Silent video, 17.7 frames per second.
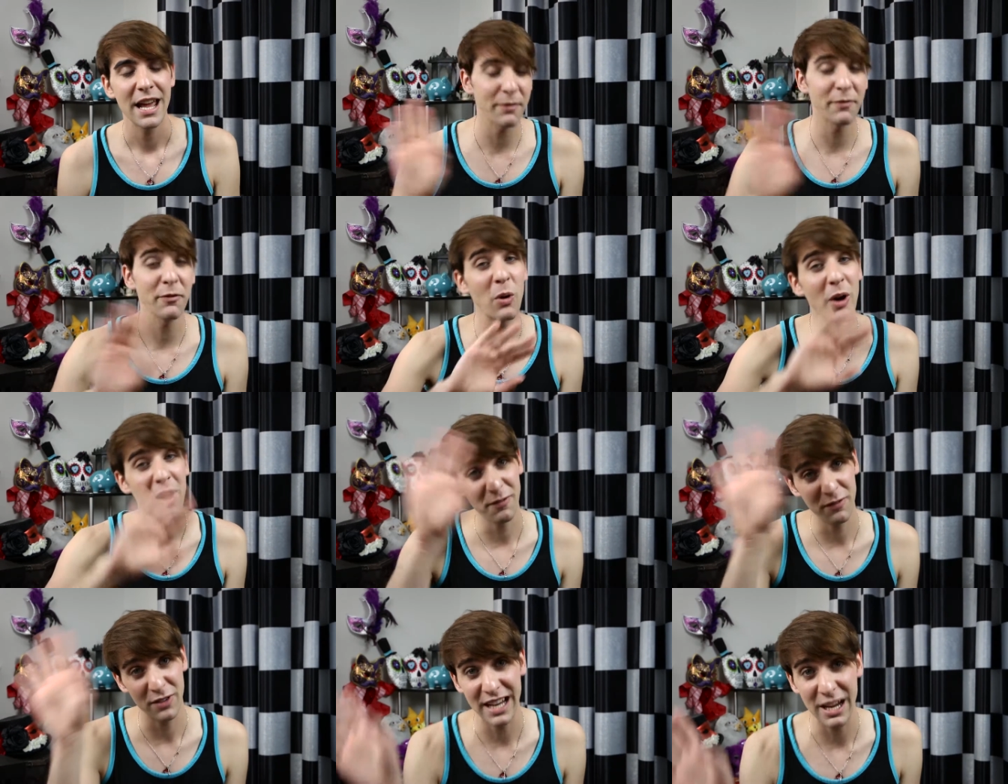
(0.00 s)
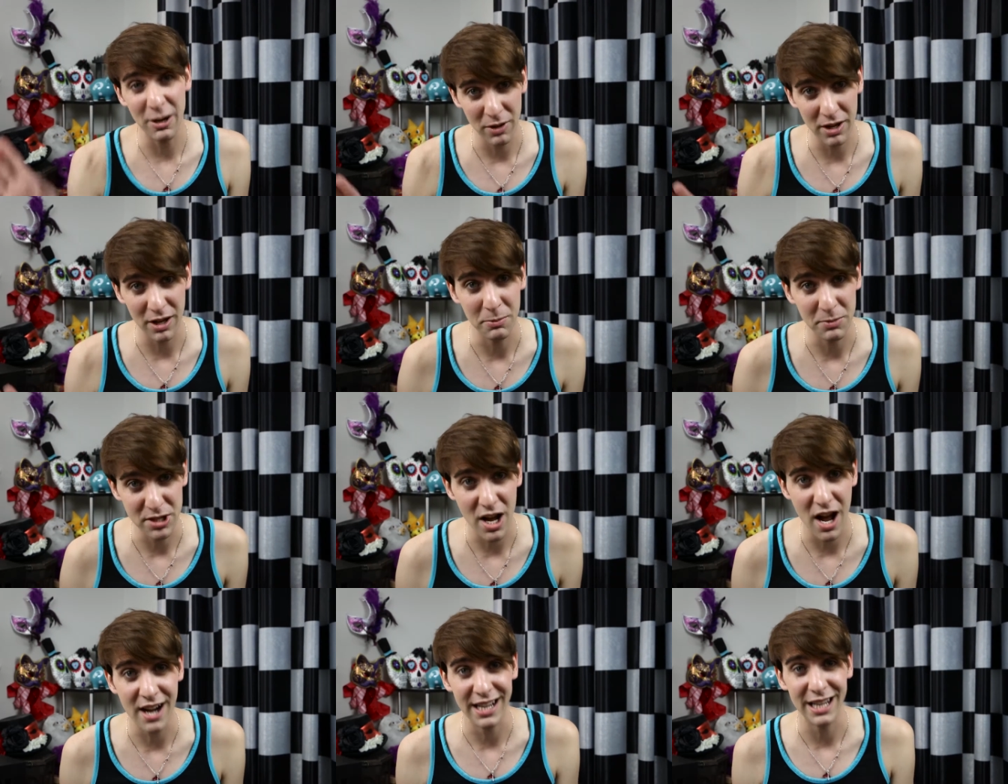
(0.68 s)
Before I forget what I'm
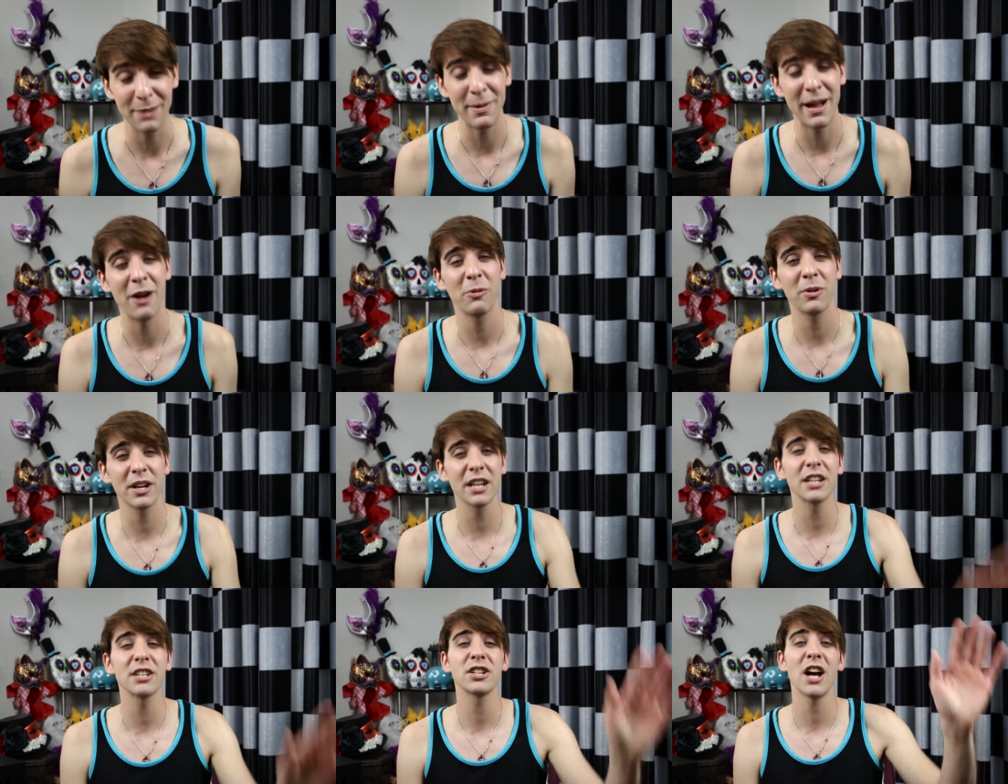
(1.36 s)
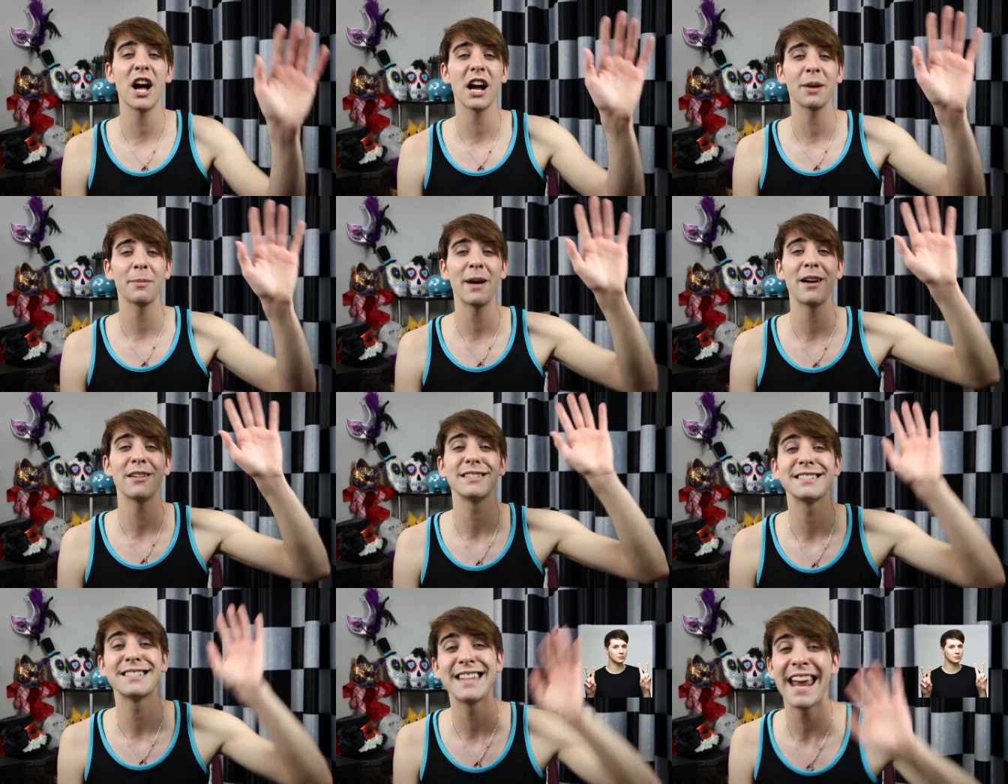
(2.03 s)
talking about, we're going to talk
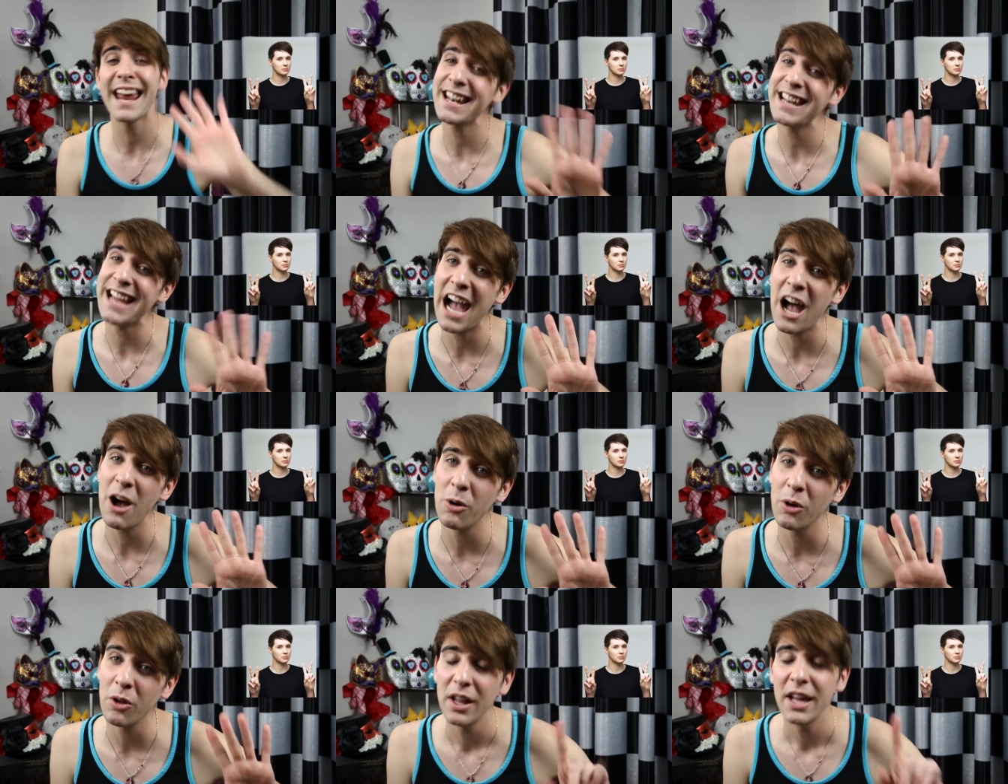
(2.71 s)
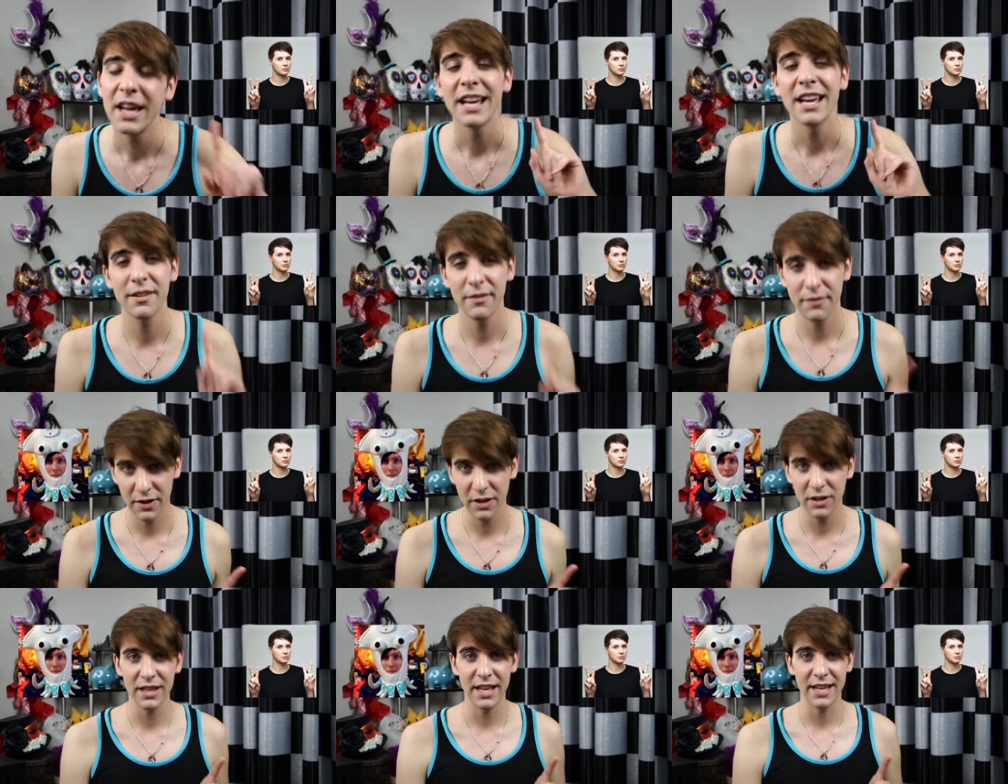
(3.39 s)
about Dan Howell and
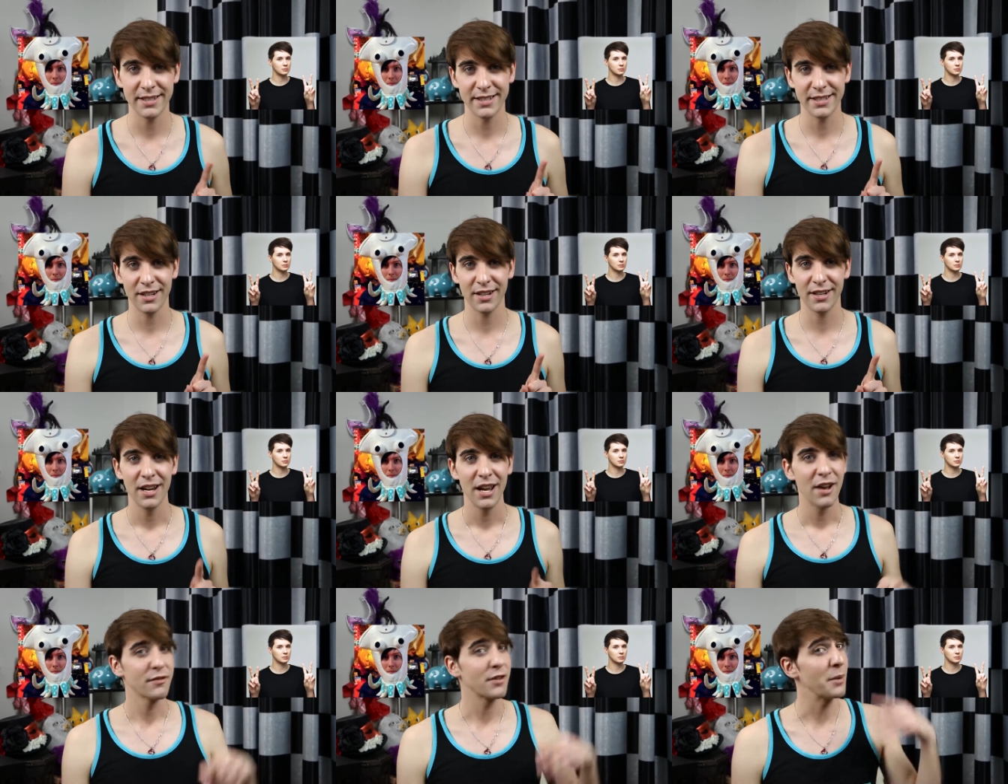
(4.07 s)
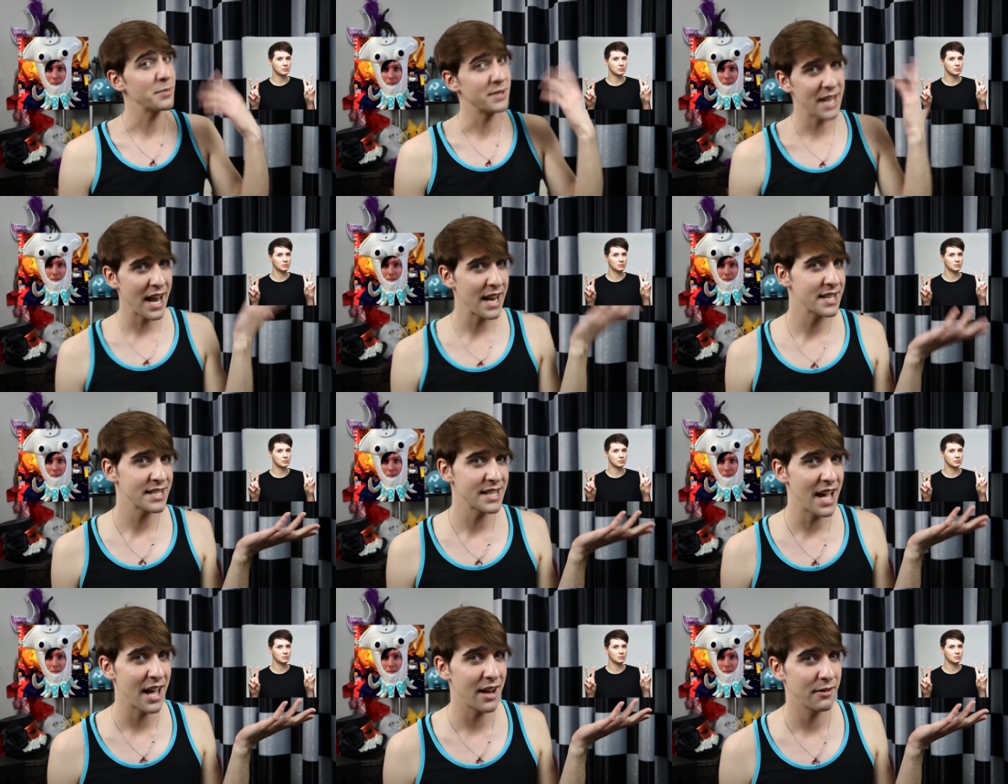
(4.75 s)
Phil Lester from Dan
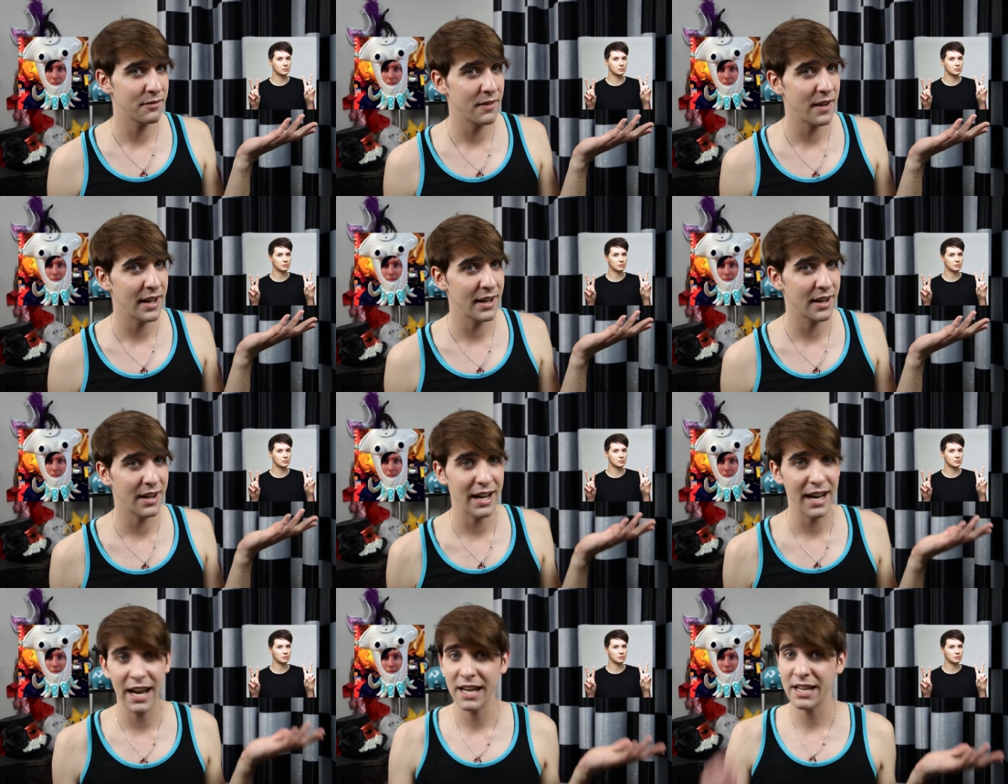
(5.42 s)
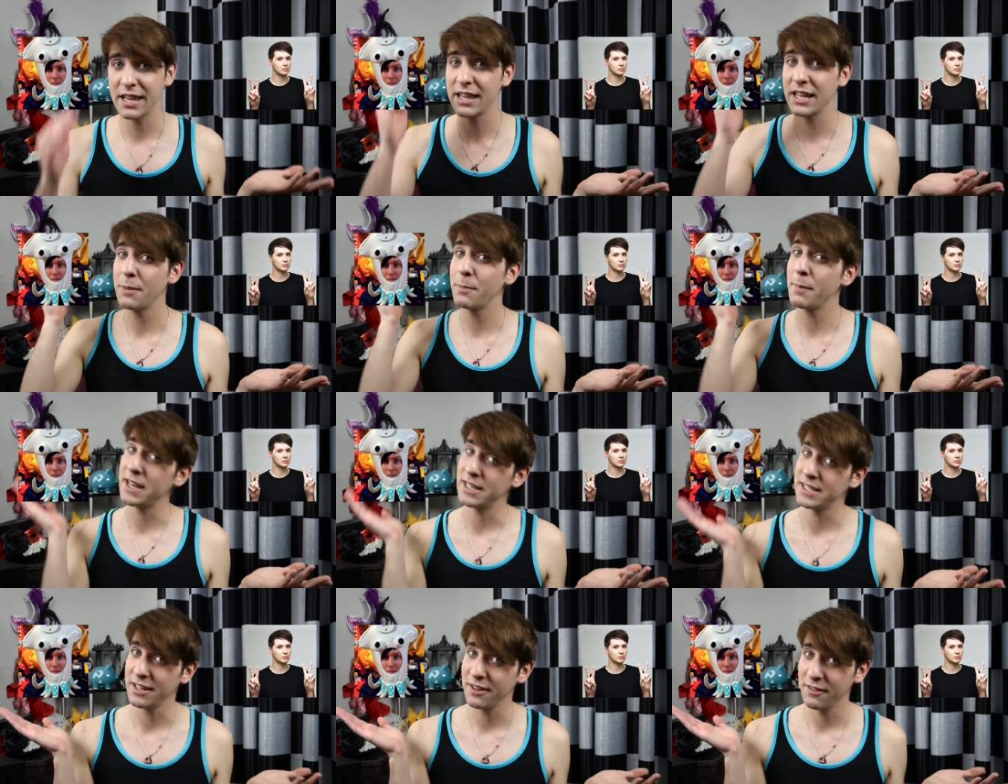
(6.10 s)
Is Not on Fire and The
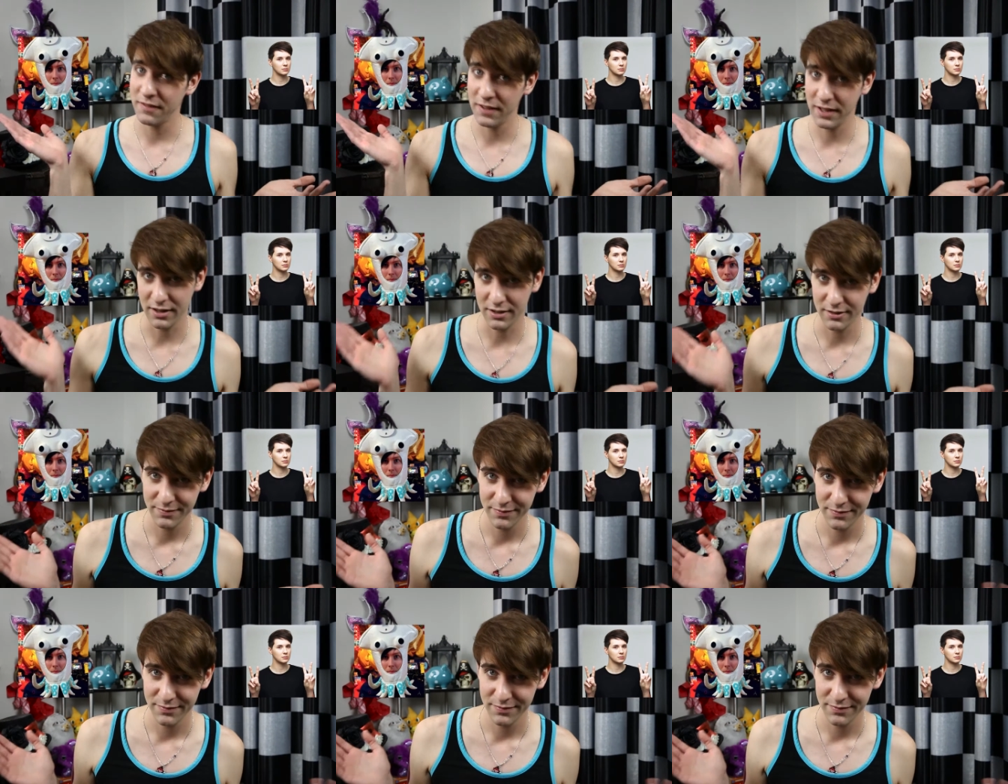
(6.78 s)
Amazing Phil.